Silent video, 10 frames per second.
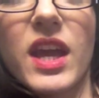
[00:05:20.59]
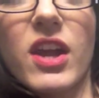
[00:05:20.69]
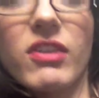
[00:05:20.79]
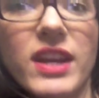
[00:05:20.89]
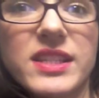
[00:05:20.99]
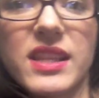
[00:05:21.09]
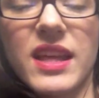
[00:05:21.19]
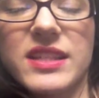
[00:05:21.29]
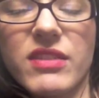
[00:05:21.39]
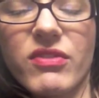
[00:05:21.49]
Alright,
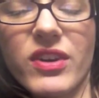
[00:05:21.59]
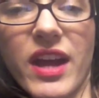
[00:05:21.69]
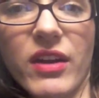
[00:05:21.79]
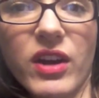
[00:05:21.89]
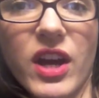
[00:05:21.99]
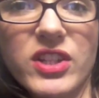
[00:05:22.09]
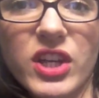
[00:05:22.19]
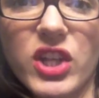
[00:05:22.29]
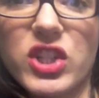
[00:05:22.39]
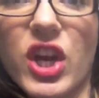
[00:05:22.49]
that's it for now, guys.
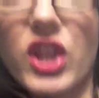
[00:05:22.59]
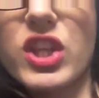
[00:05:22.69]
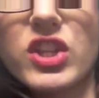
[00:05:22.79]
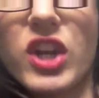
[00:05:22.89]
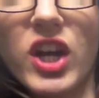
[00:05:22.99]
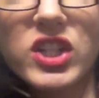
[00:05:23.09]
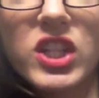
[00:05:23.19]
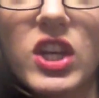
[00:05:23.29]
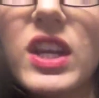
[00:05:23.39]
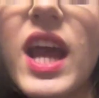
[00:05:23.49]
I shall talk to
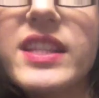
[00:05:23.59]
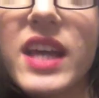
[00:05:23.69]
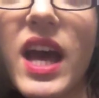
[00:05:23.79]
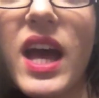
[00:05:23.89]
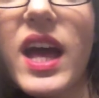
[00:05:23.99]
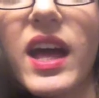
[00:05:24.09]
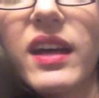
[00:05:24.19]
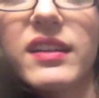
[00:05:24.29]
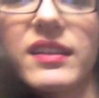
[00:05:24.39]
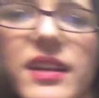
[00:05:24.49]
you later.
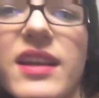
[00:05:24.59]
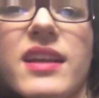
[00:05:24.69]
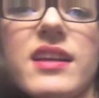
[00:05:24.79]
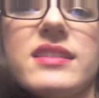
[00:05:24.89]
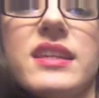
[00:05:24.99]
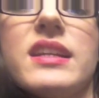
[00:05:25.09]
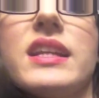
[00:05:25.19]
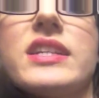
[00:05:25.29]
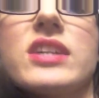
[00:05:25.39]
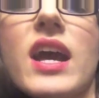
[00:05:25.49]
See you
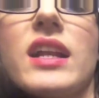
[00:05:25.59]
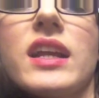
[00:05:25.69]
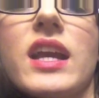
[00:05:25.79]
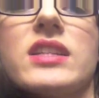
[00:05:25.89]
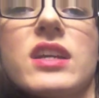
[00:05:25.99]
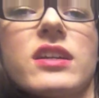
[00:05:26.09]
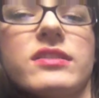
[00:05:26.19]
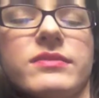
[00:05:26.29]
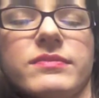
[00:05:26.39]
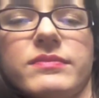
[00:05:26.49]
later, alligator.
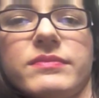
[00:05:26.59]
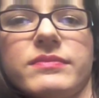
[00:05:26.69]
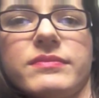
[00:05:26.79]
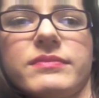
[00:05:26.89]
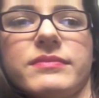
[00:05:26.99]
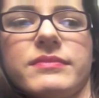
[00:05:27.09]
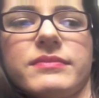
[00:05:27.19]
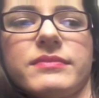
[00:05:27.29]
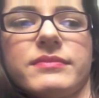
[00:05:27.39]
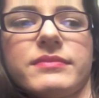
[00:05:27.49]

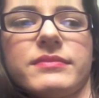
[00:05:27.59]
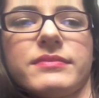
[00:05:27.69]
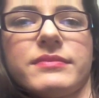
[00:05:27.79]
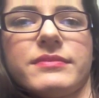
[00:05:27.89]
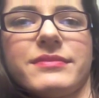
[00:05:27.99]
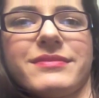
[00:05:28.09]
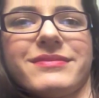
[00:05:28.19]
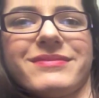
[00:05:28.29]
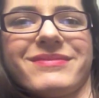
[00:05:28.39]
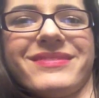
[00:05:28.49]
In a while,
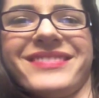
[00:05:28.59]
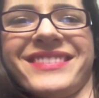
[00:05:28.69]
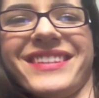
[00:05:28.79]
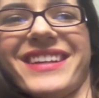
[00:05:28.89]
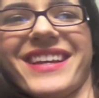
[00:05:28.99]
crocodile.